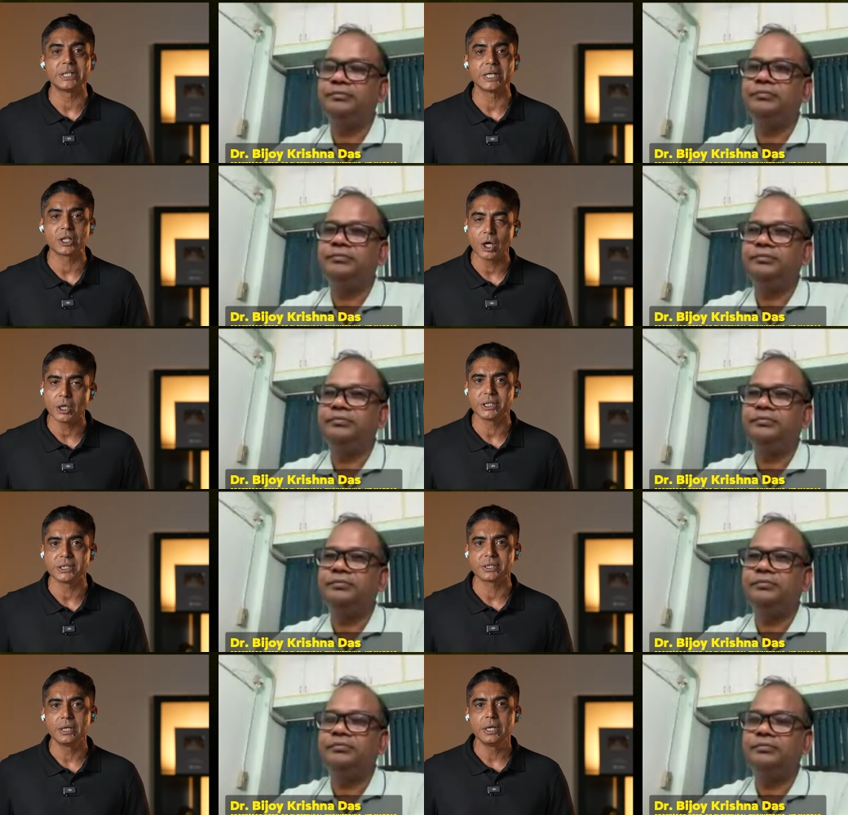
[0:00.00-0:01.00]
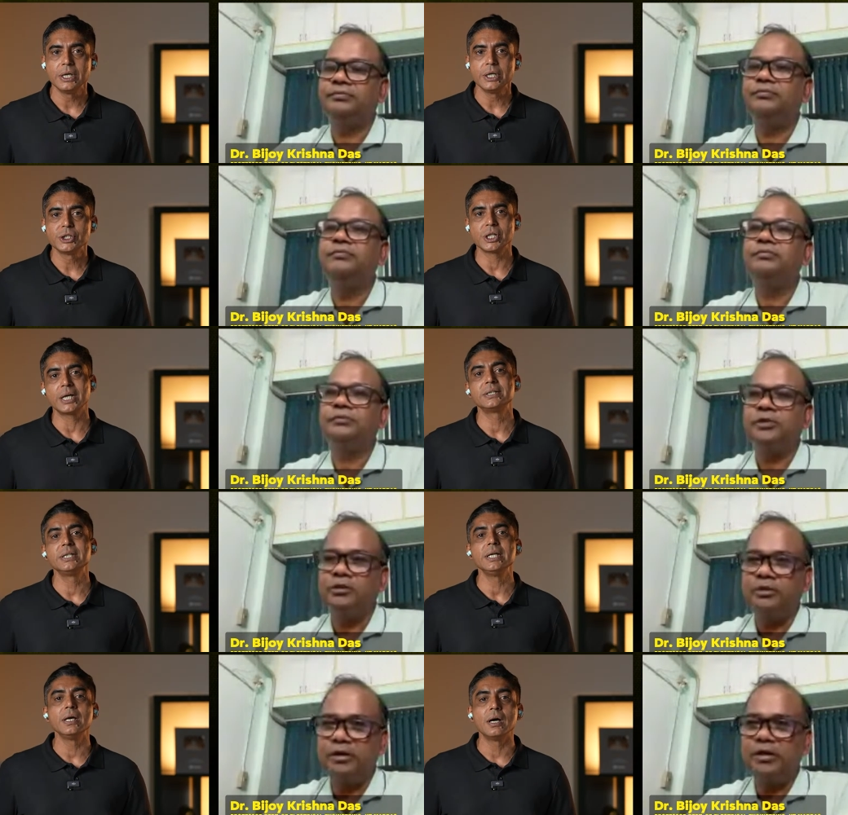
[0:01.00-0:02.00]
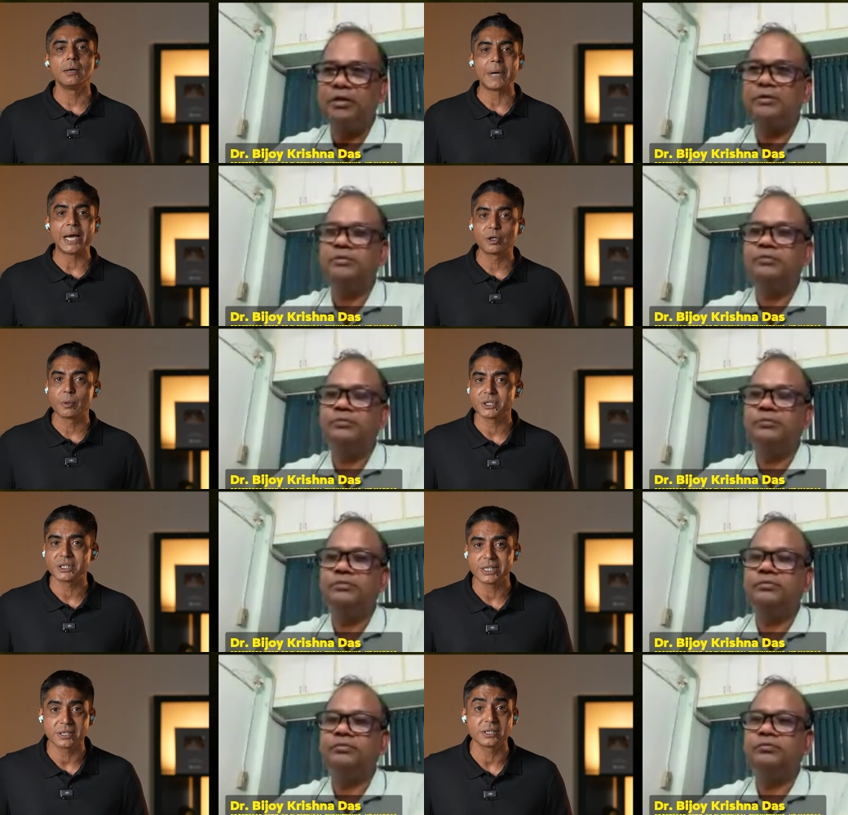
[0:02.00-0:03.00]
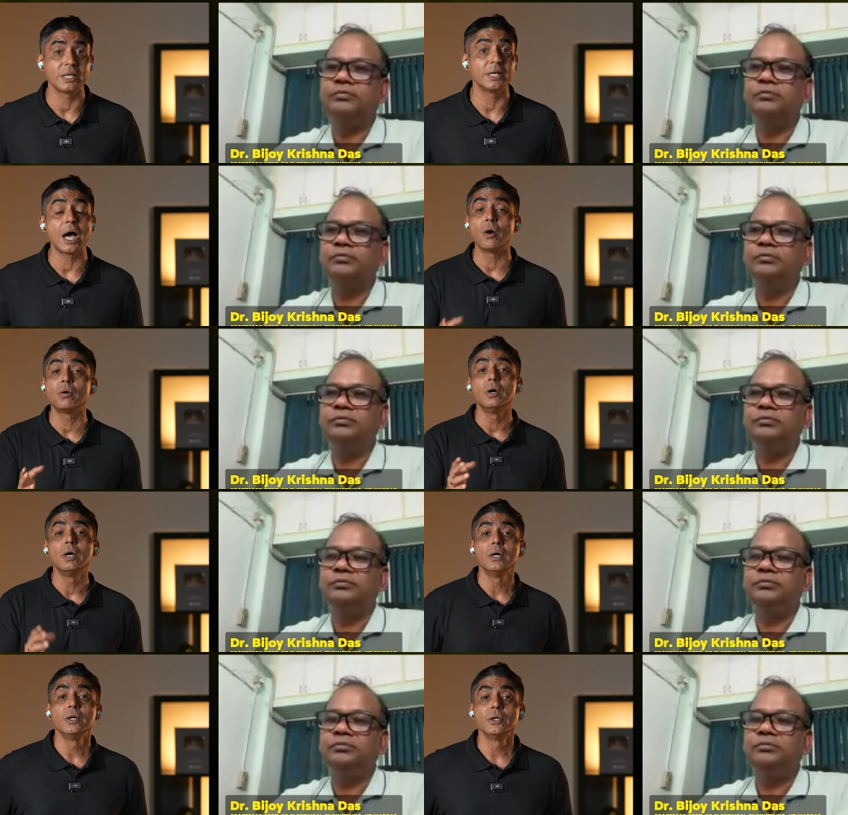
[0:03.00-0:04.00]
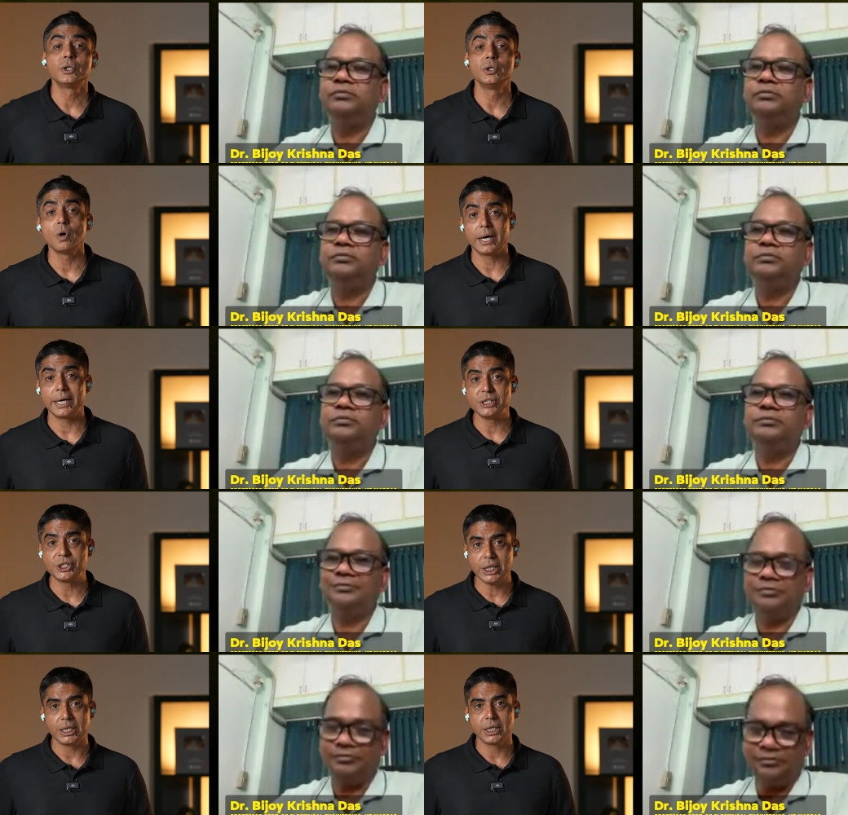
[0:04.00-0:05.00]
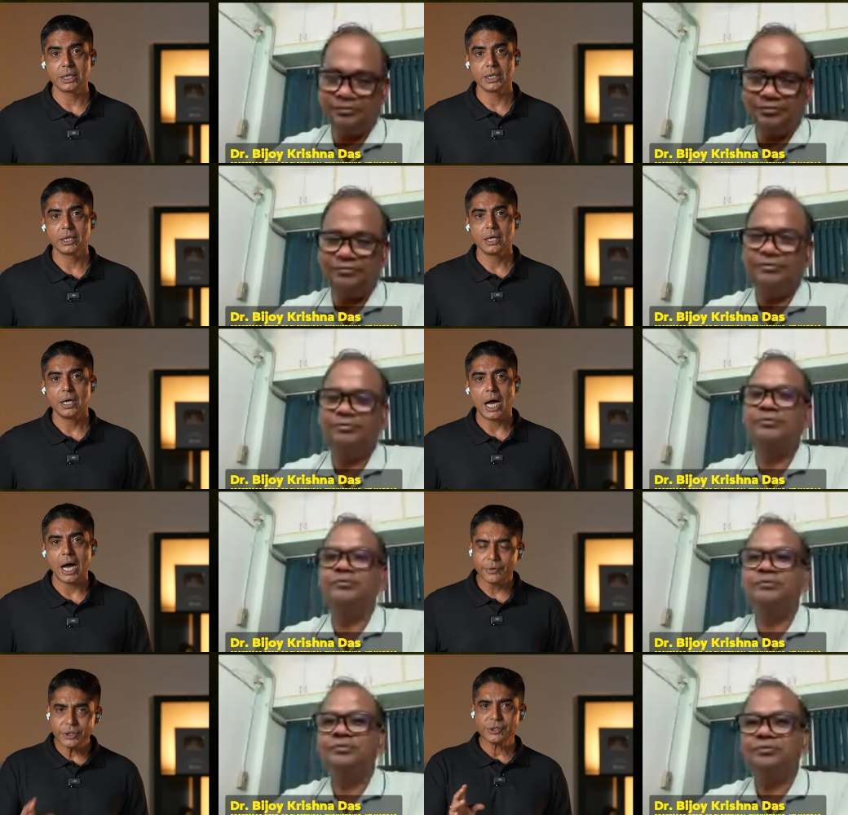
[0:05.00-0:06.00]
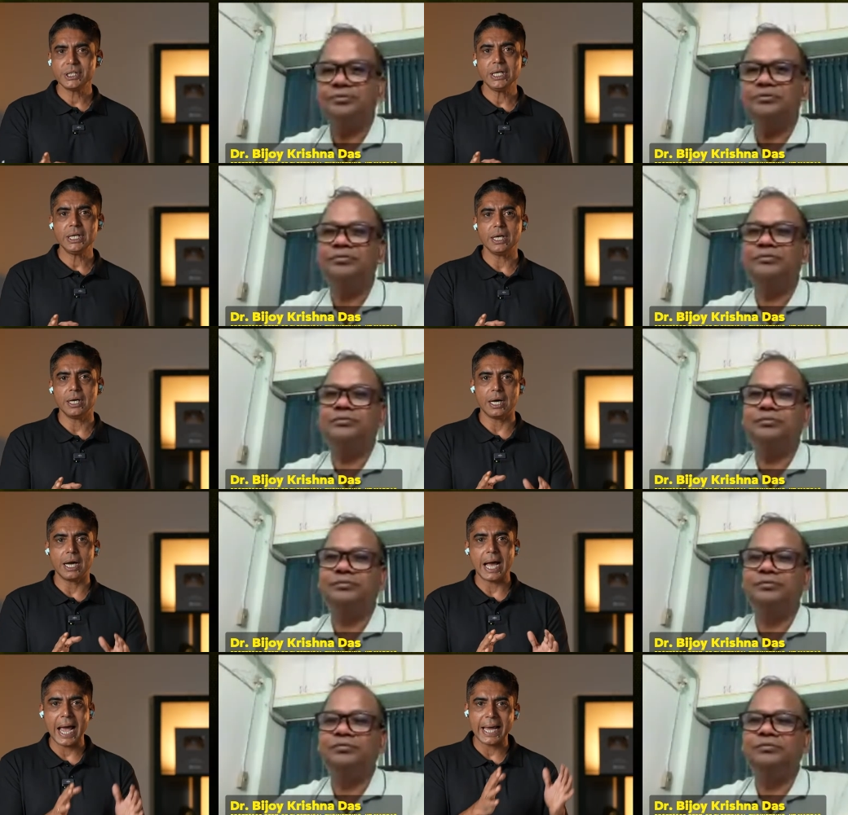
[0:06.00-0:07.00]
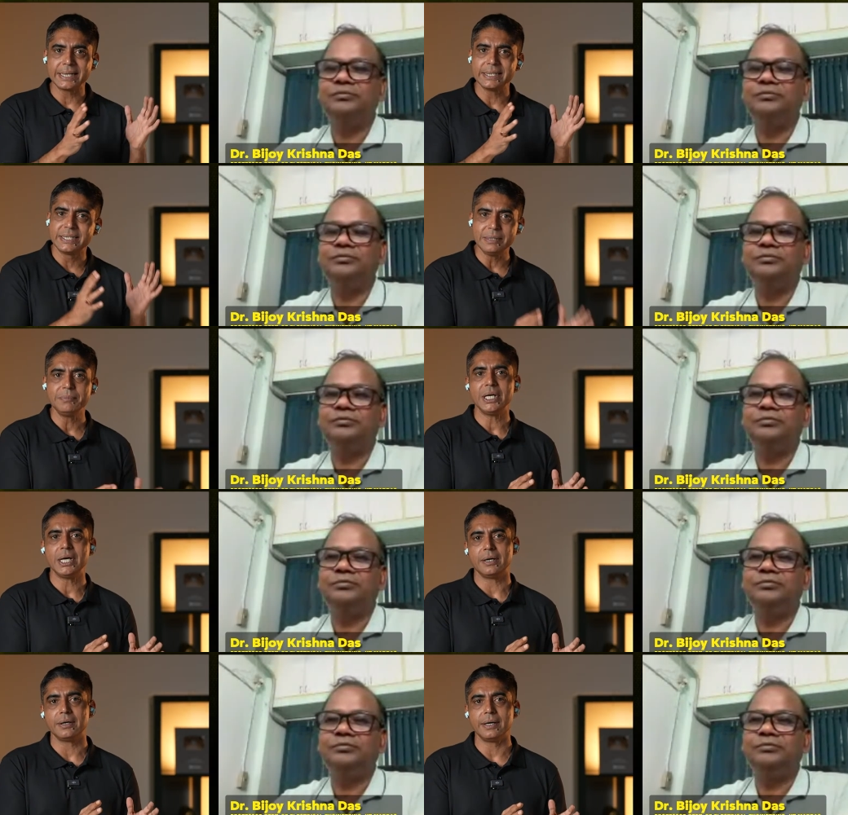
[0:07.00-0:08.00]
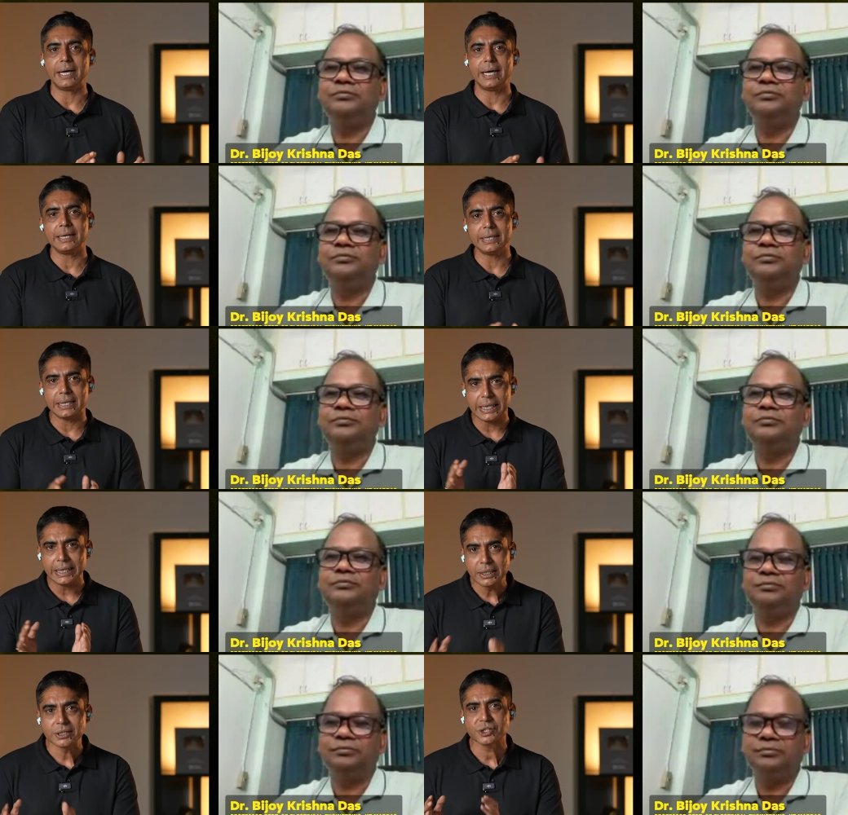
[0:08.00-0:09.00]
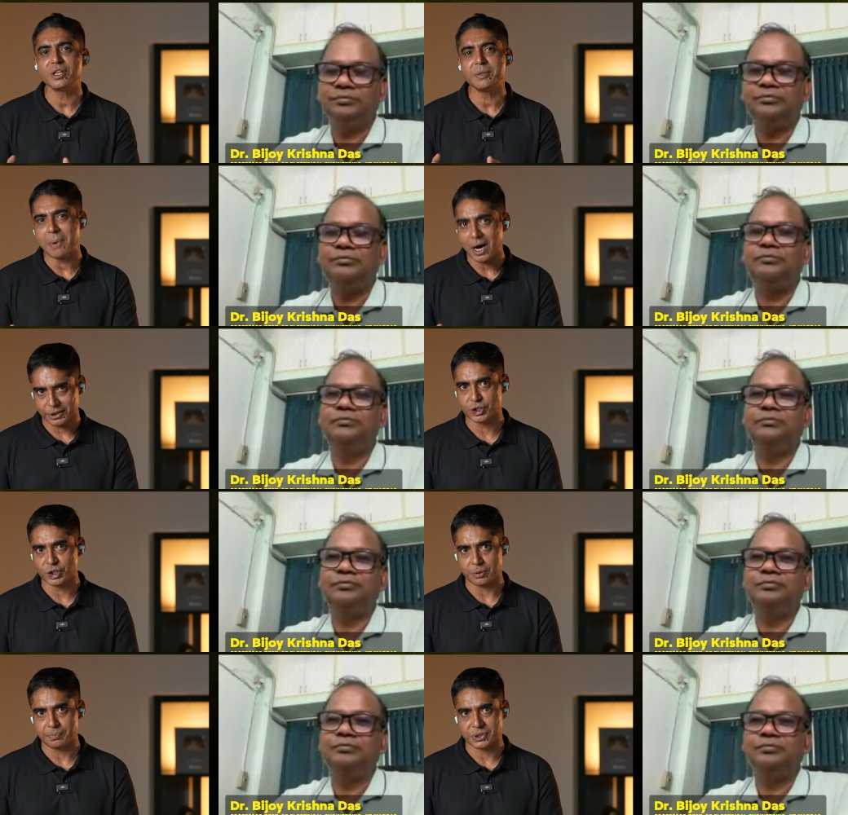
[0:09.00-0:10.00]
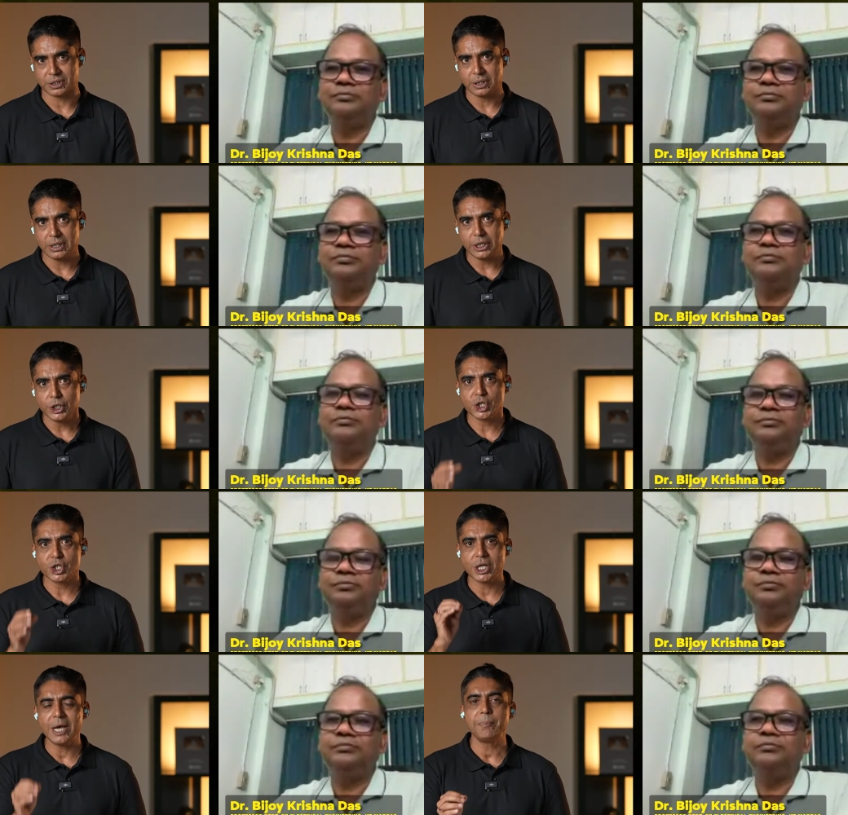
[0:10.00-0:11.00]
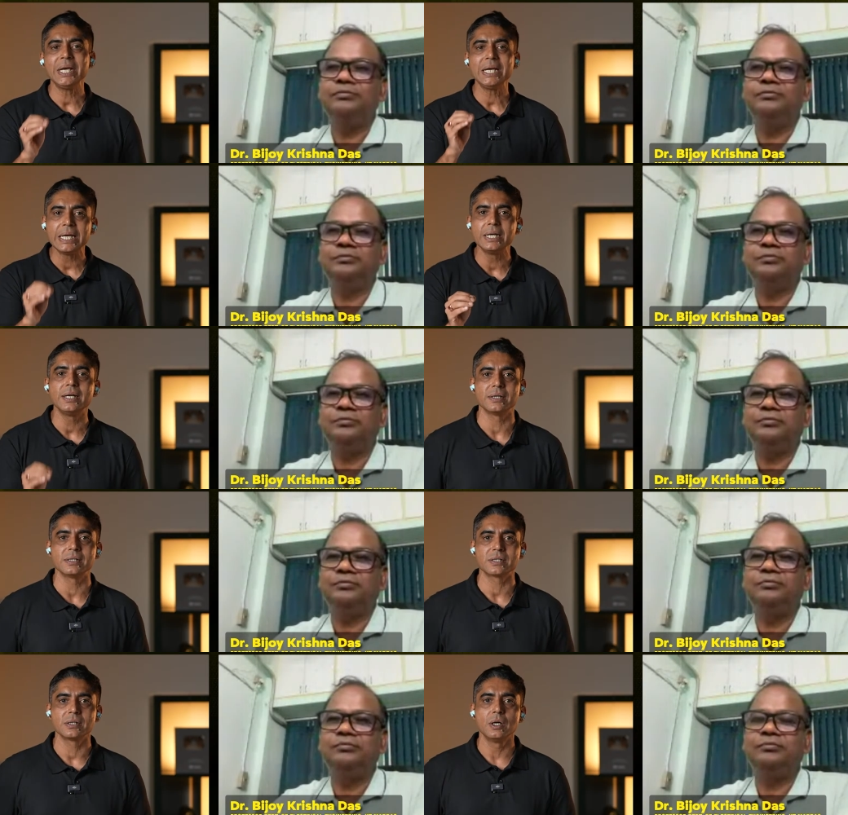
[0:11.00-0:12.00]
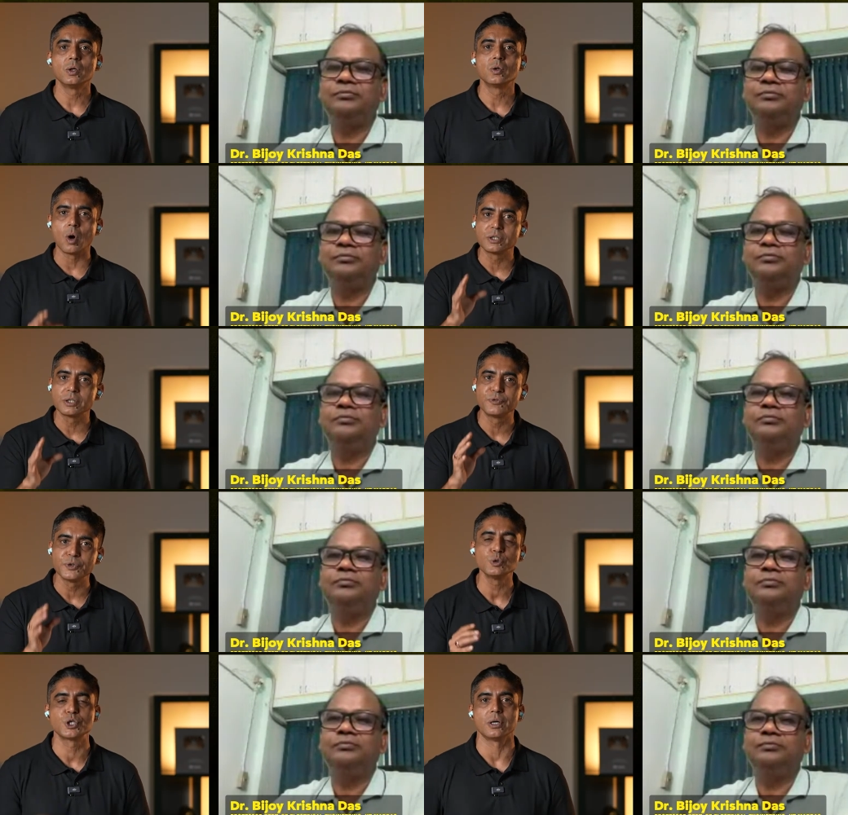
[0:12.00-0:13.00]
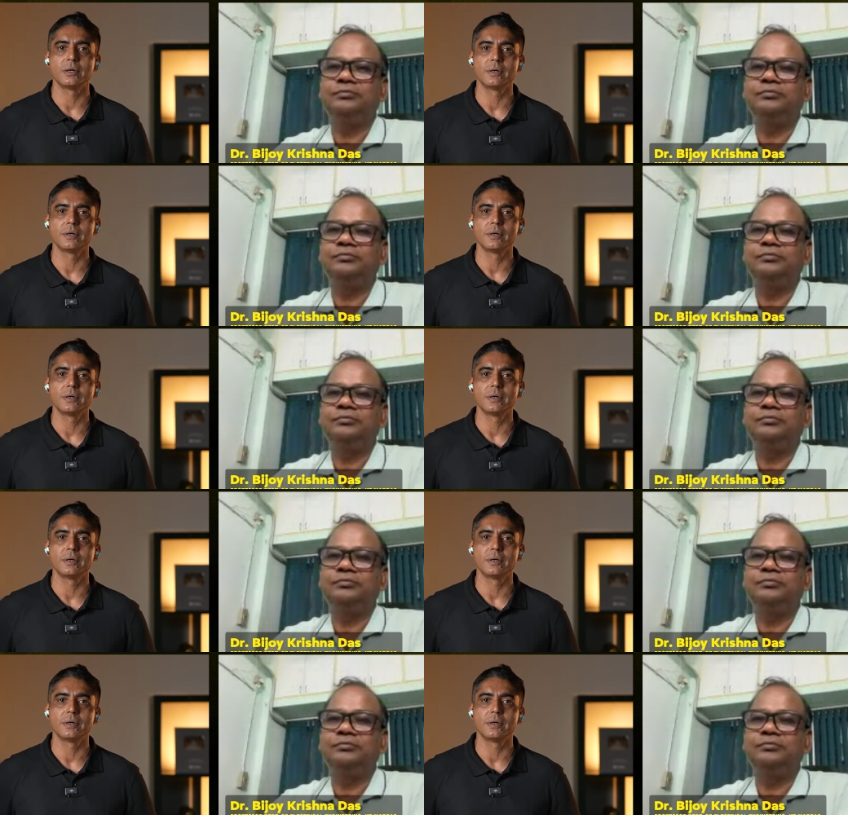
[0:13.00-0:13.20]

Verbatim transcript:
Speaker 1: technologies, Shakti microprocessors and now QRNG. How do you see academia and industry partnerships shaping India's quantum future?